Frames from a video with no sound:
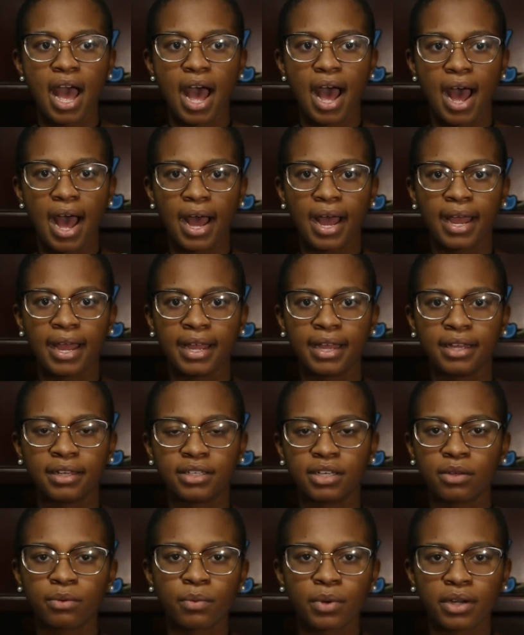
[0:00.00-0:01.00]
I
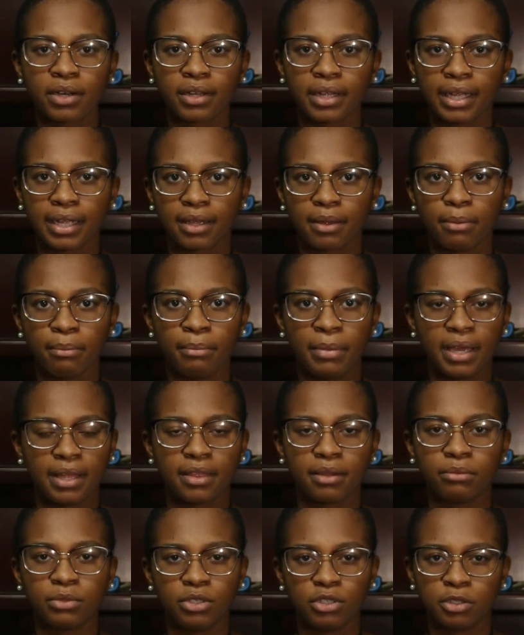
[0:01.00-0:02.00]
didn't want to like make
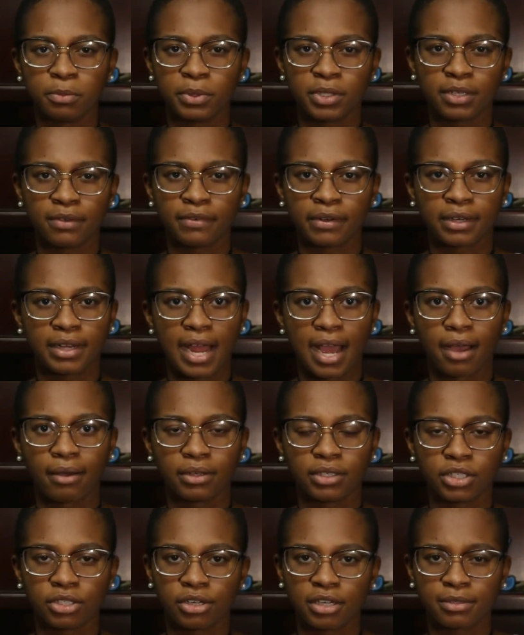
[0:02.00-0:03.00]
them too specific now
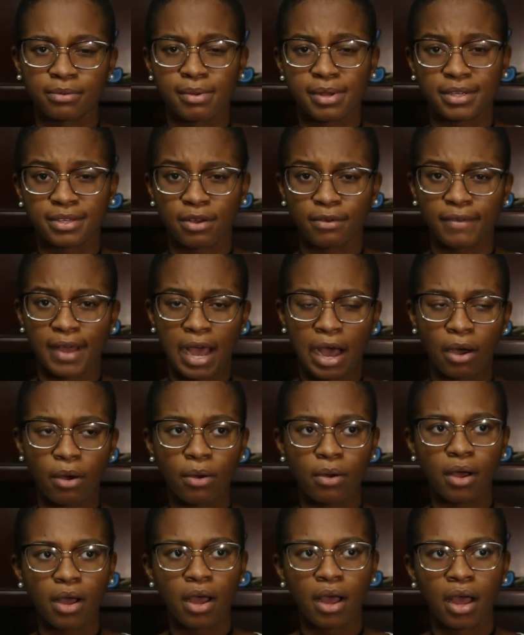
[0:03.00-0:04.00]
and stress myself
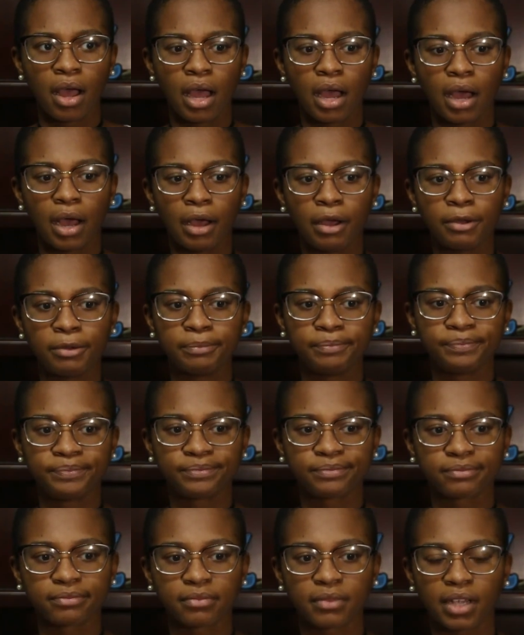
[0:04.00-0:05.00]
out. I
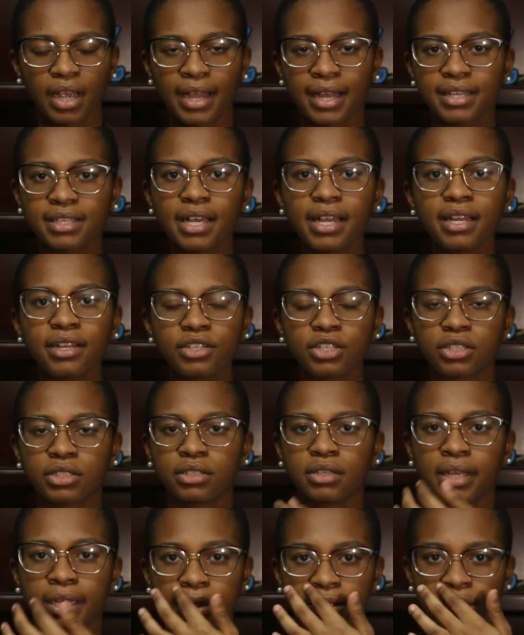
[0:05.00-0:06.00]
guess I can
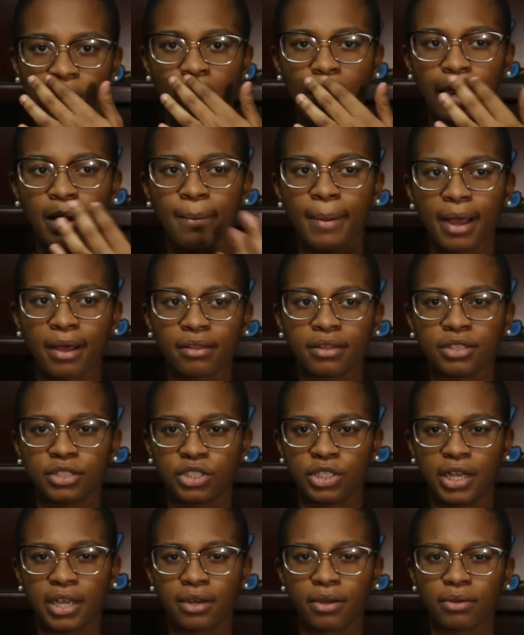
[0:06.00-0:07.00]
just like talk about this
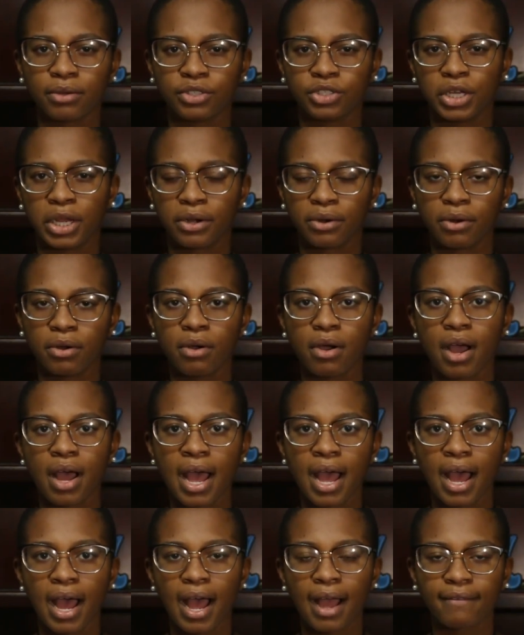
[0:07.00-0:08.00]
channel in general.
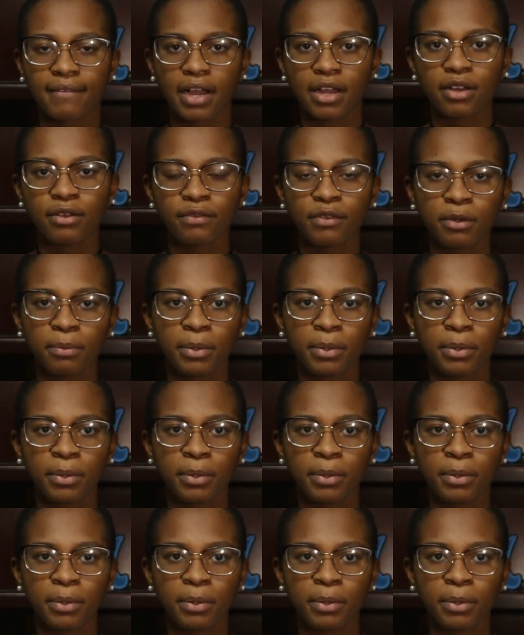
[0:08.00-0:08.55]
I've gotten a few